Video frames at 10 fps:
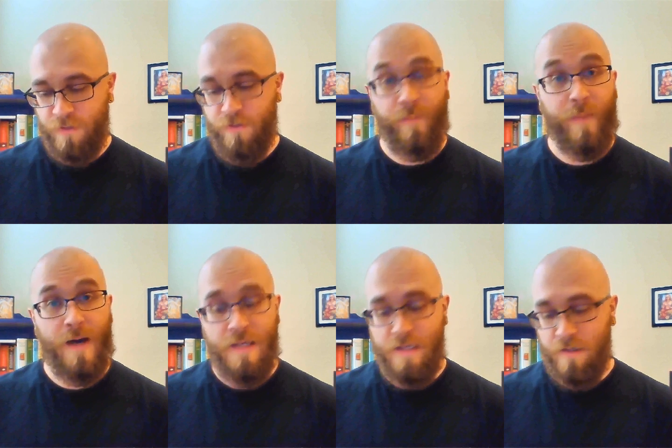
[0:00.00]
the
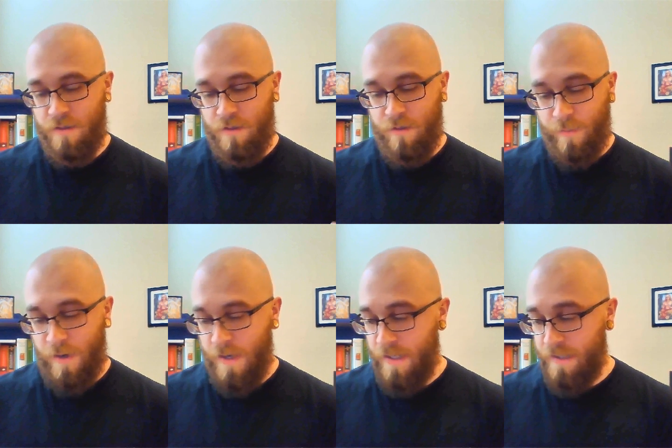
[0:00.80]
body,
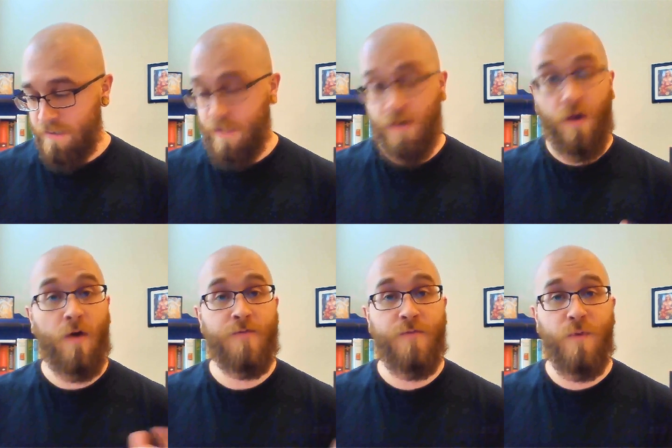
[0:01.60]
mind, and
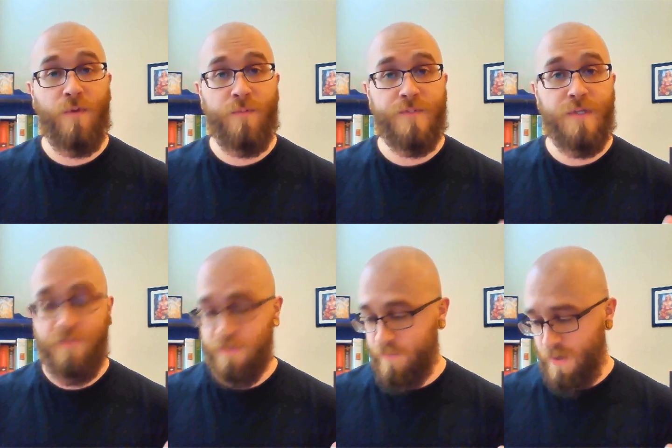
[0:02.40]
all forms of
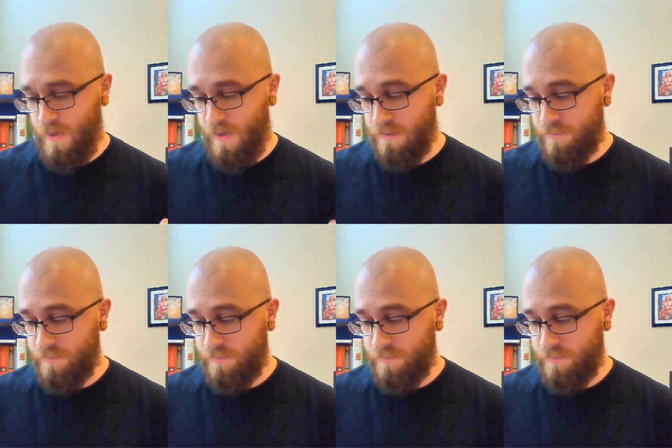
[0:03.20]
experience.